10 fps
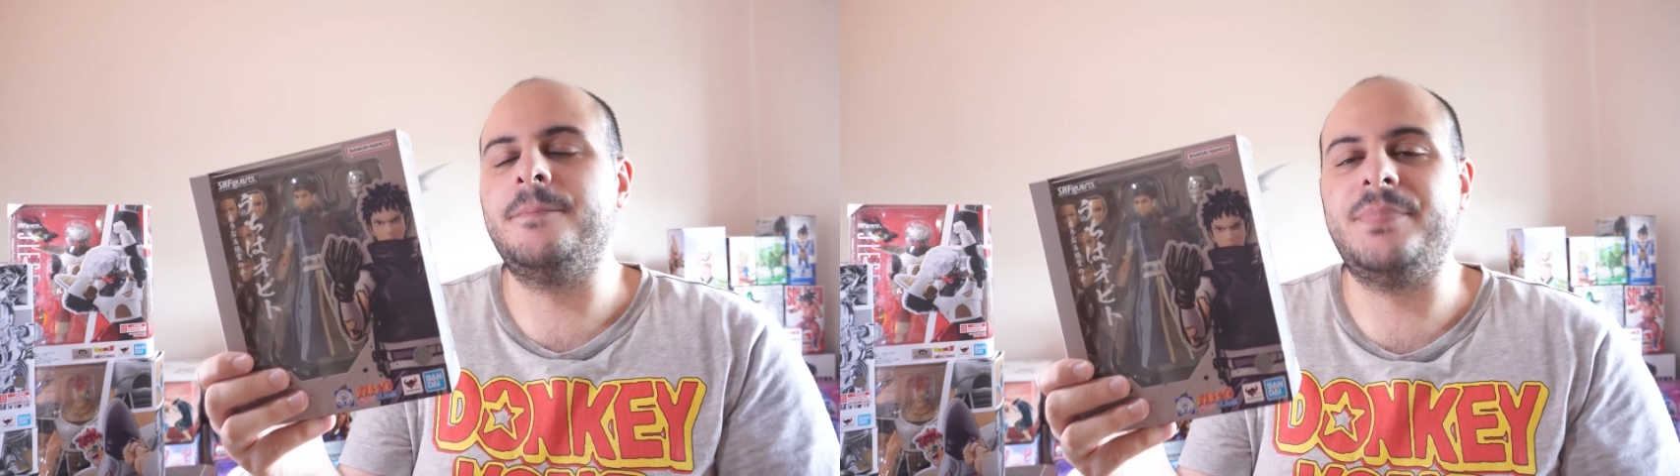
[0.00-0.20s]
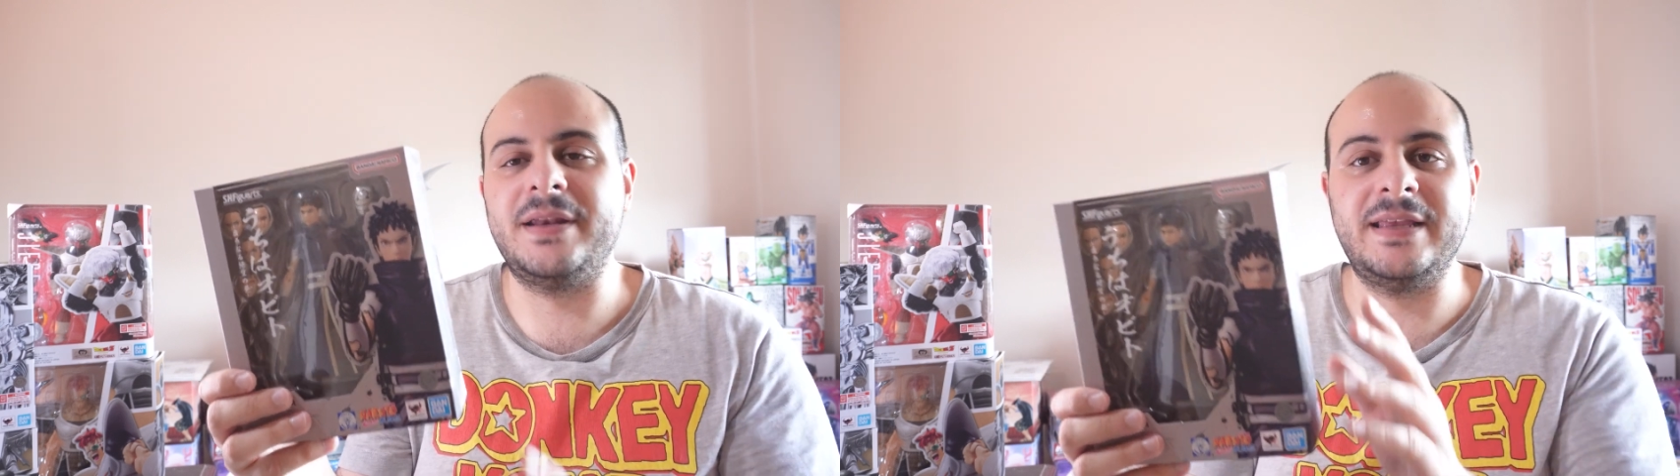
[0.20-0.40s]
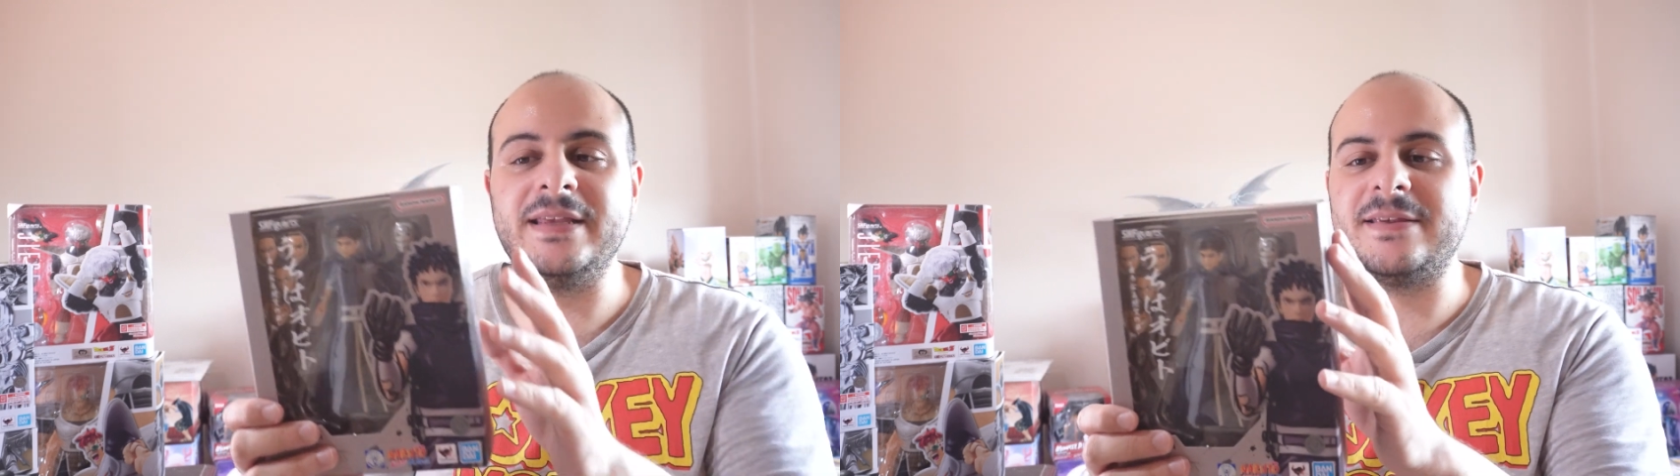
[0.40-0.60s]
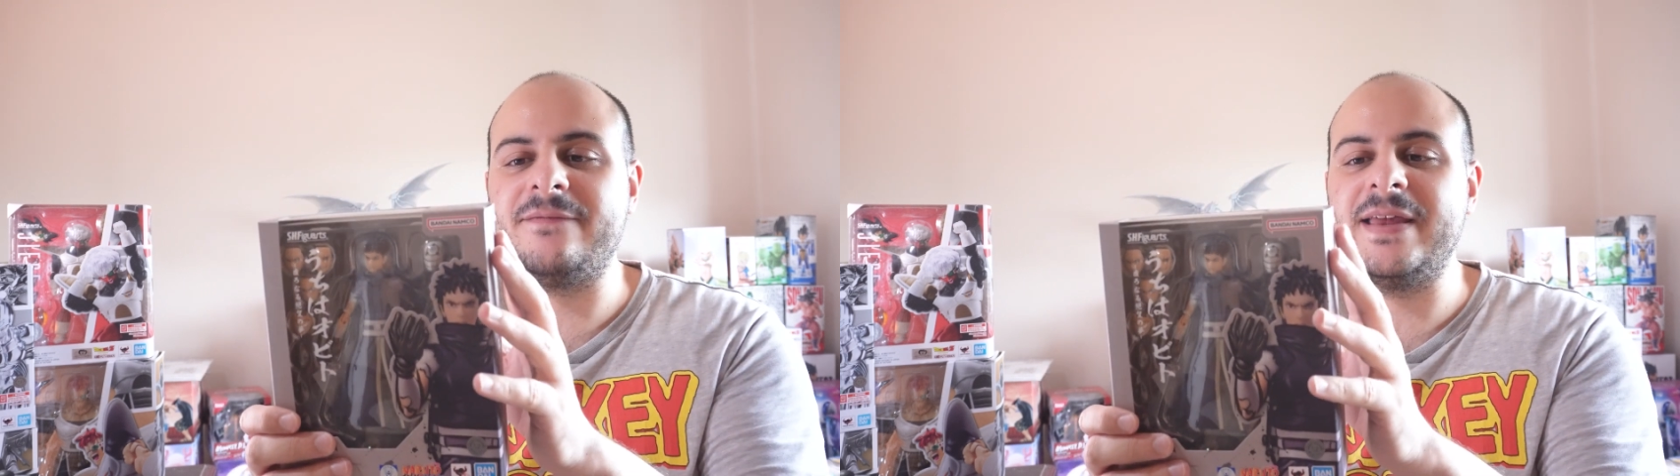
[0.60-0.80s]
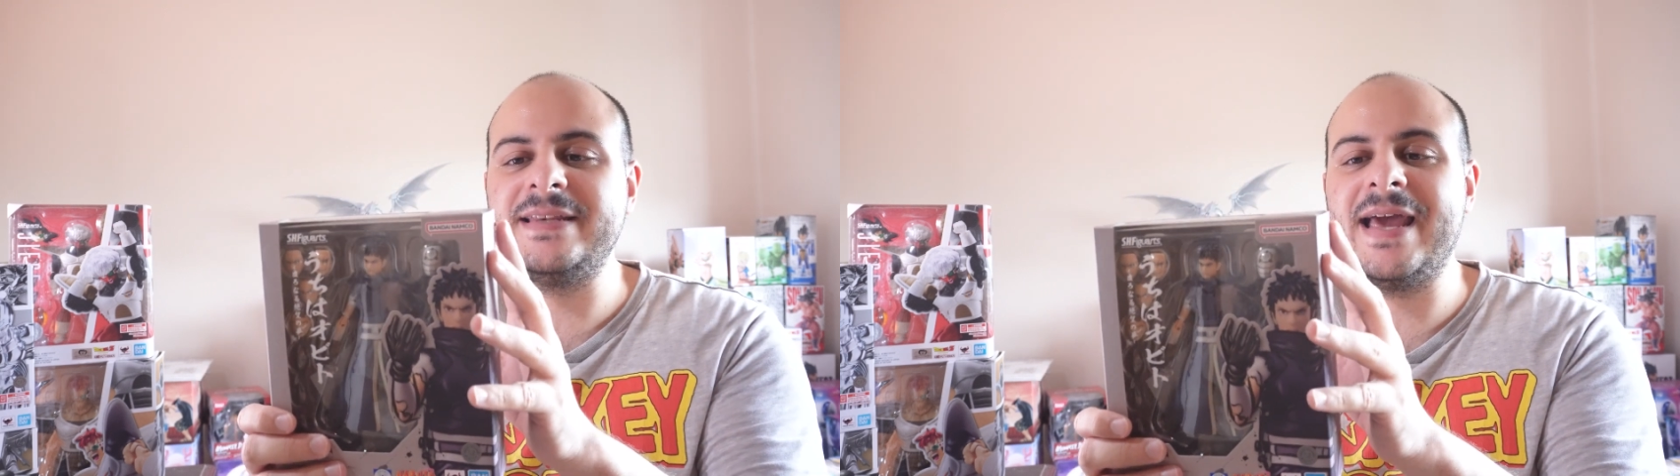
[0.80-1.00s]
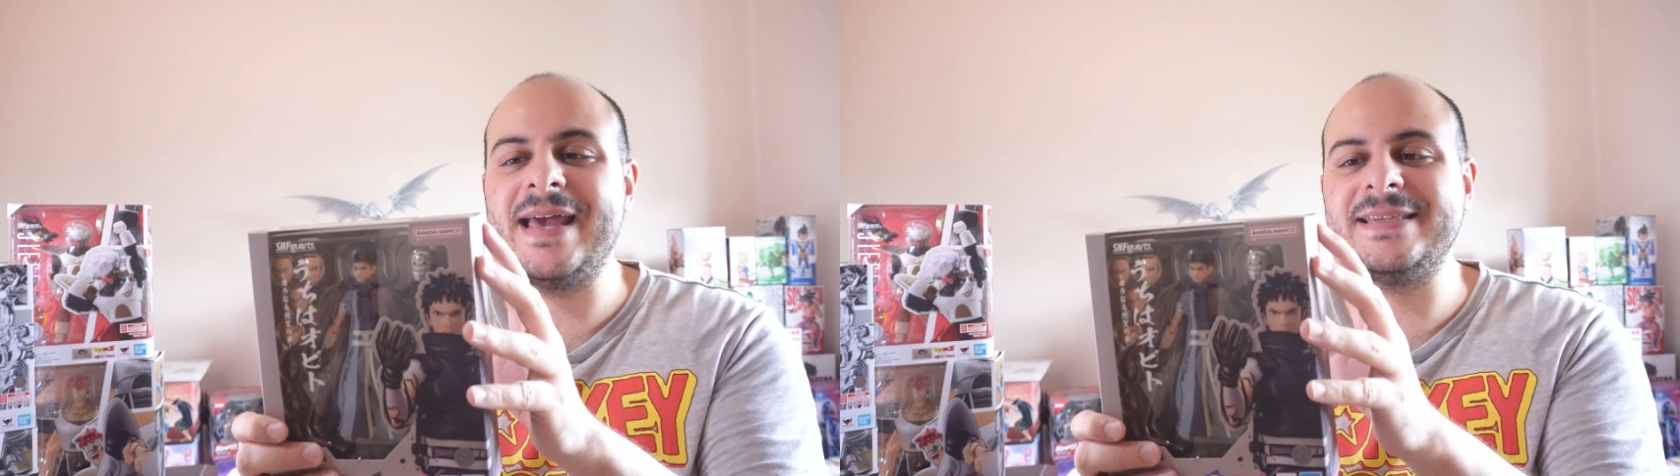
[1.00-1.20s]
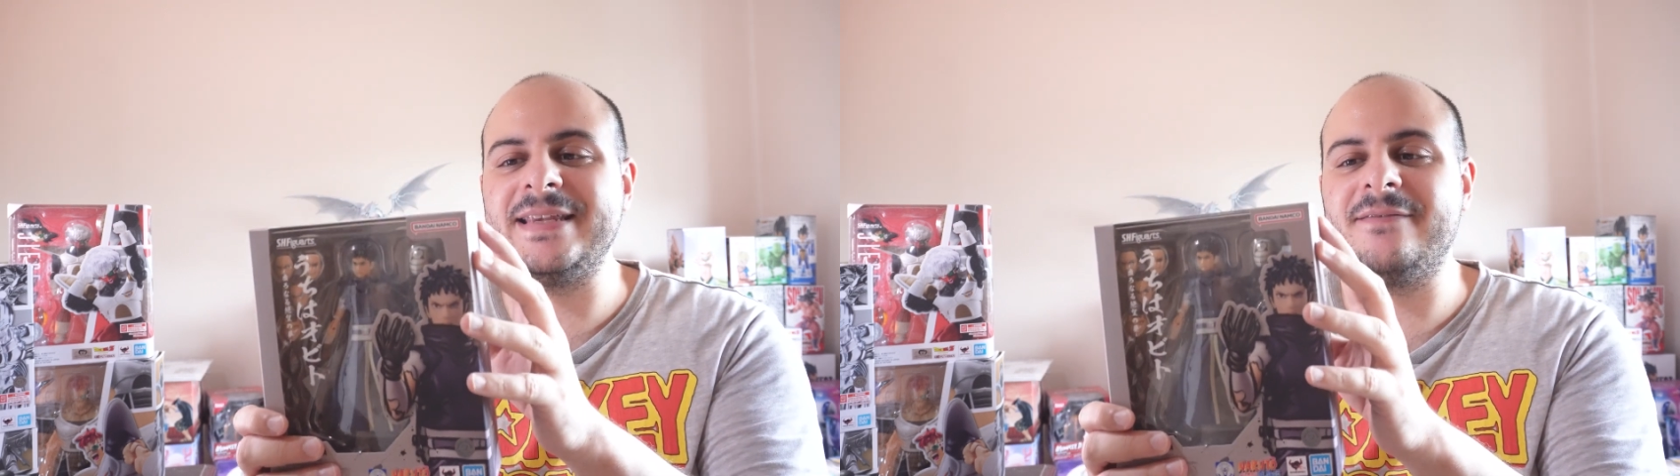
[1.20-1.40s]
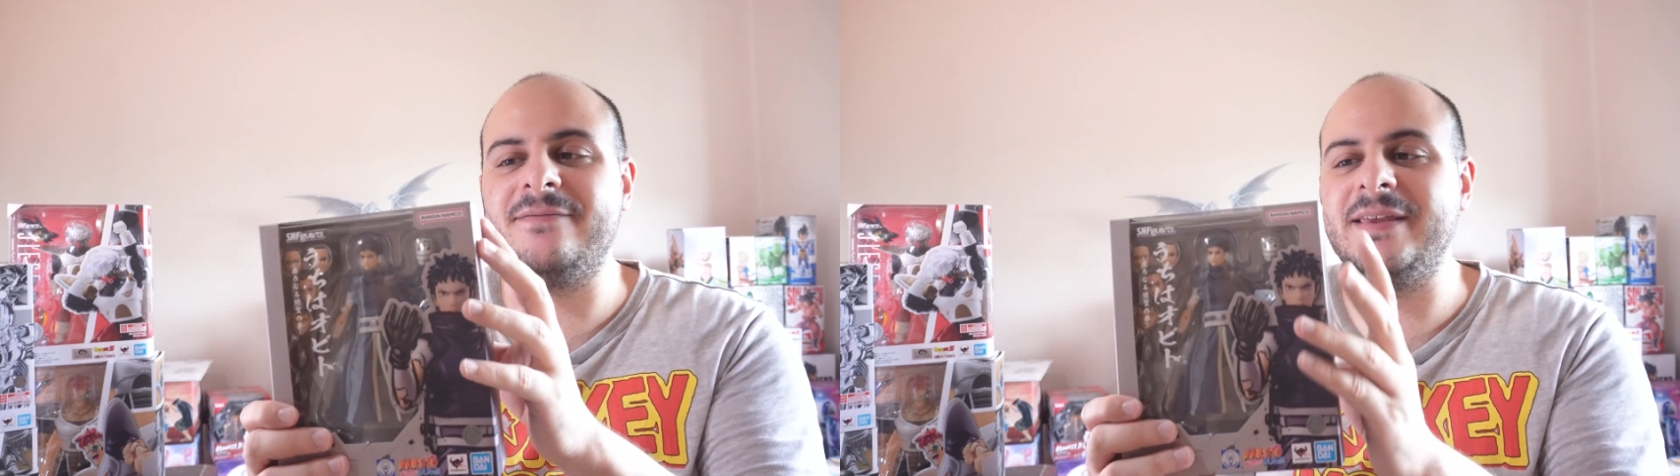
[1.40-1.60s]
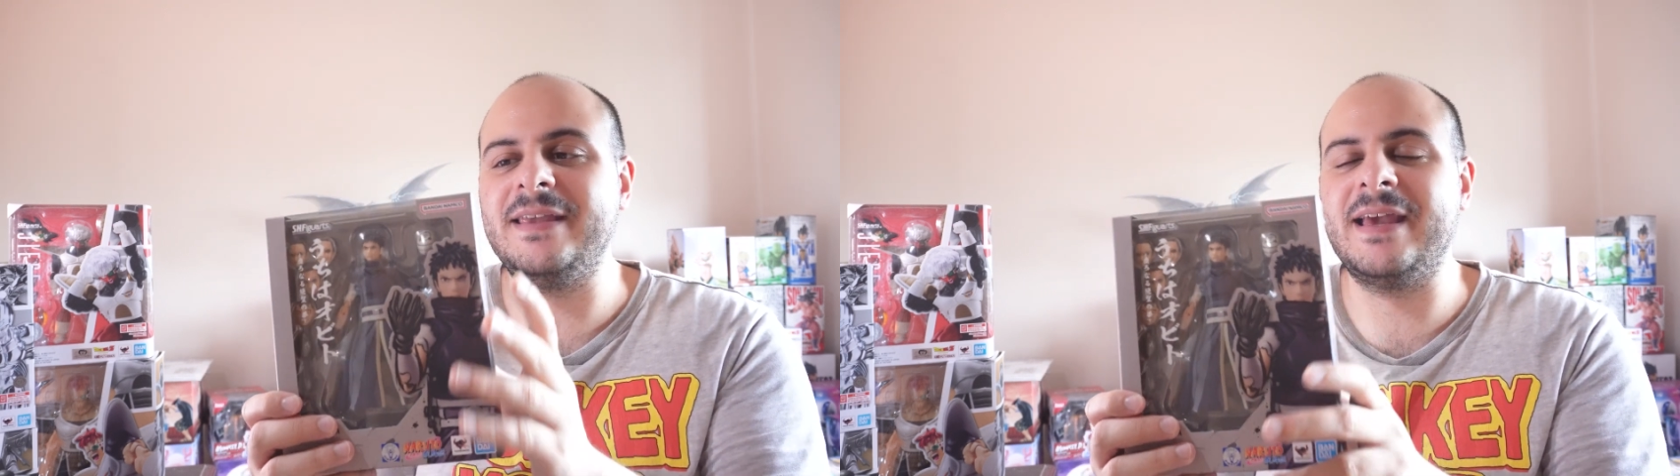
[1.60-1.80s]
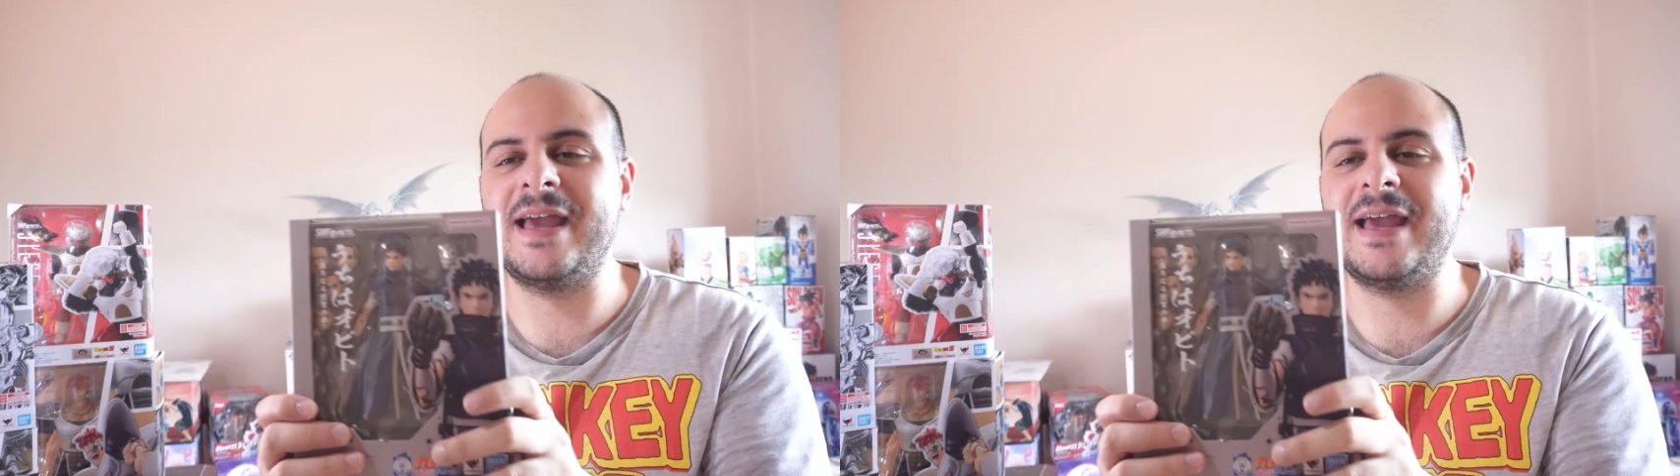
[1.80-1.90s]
but he is a fantastic figure,